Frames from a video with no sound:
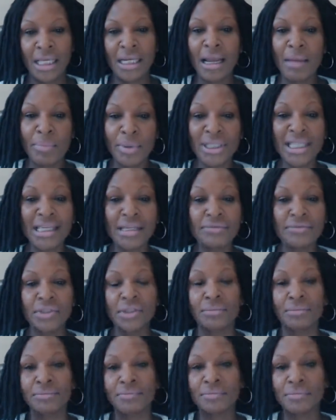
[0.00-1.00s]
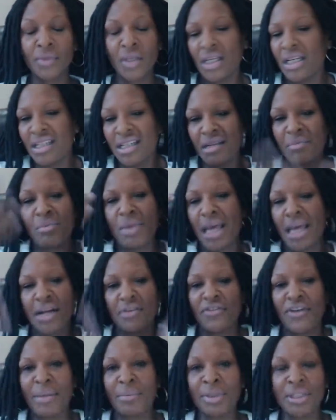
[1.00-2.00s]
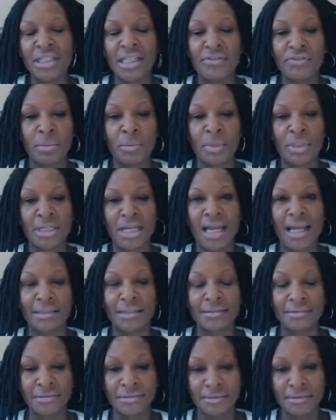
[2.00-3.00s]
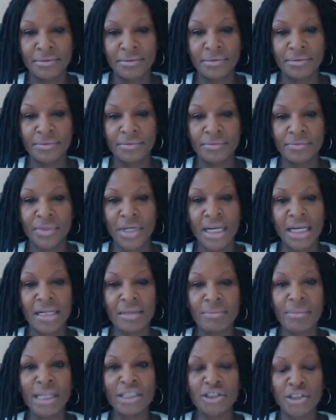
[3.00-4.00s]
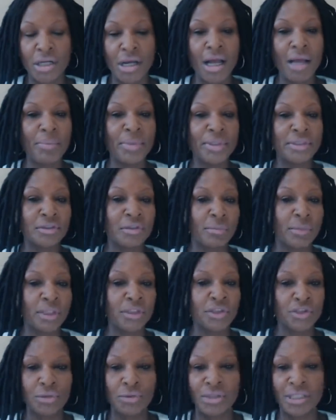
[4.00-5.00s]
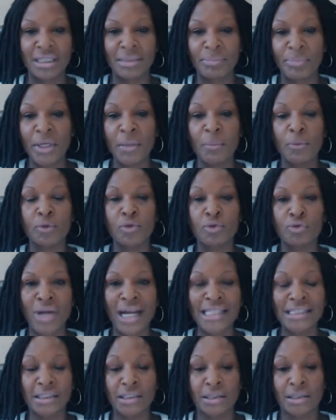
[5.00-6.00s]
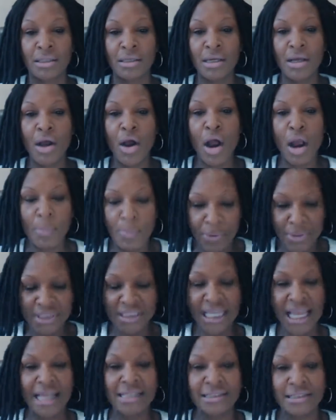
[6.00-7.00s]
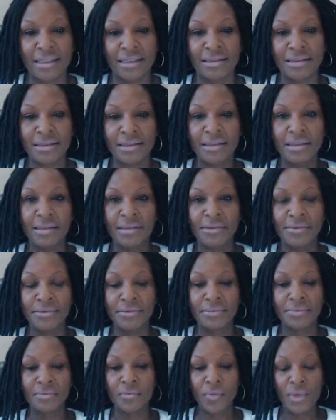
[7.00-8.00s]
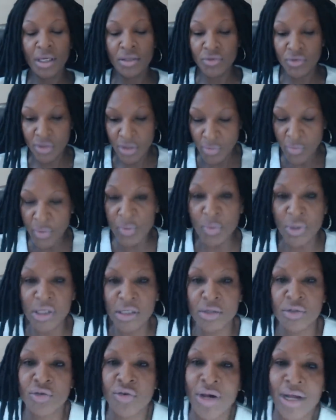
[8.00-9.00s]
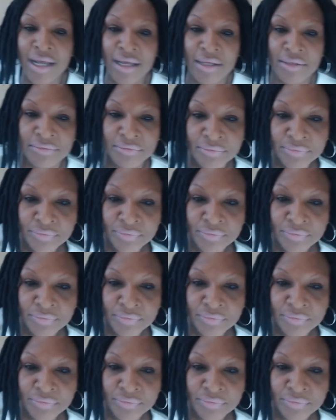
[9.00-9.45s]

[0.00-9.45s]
And I believed them. And it didn't matter if I believed them or not, right? My job is to make sure that people's rights are protected. And so we went to trial.